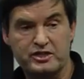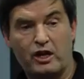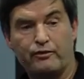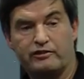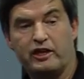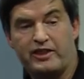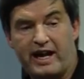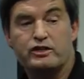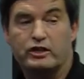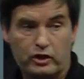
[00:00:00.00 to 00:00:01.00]
software on
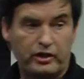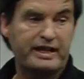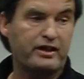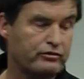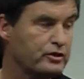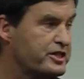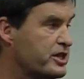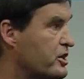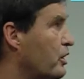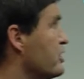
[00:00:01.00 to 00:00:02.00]
that. You can order that through
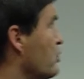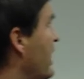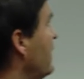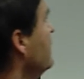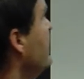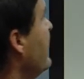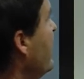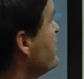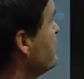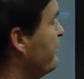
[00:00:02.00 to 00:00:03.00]
Cisco as well
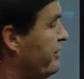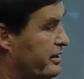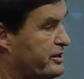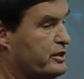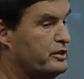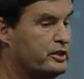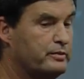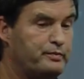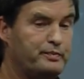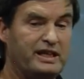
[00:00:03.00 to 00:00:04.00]
uh, to, to, to
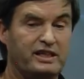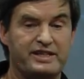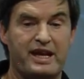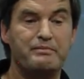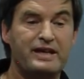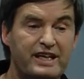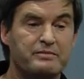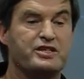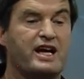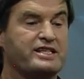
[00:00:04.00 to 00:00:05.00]
build a
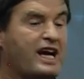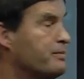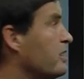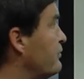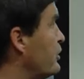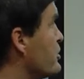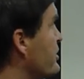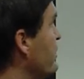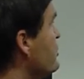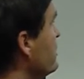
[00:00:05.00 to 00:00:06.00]
medium-sized hyperconverged
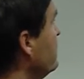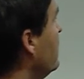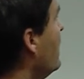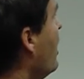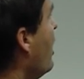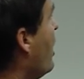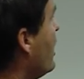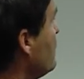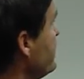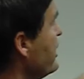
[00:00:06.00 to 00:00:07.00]
solution.
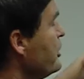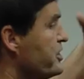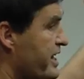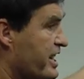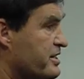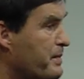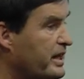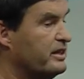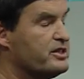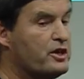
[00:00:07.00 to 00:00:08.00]
Or with our UCS
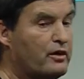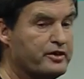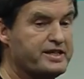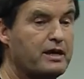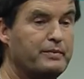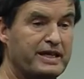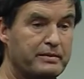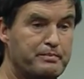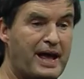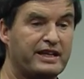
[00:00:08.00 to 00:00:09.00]
Mini, the software is now being
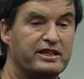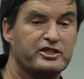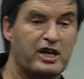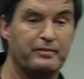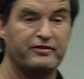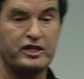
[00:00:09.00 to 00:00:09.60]
embedded on top of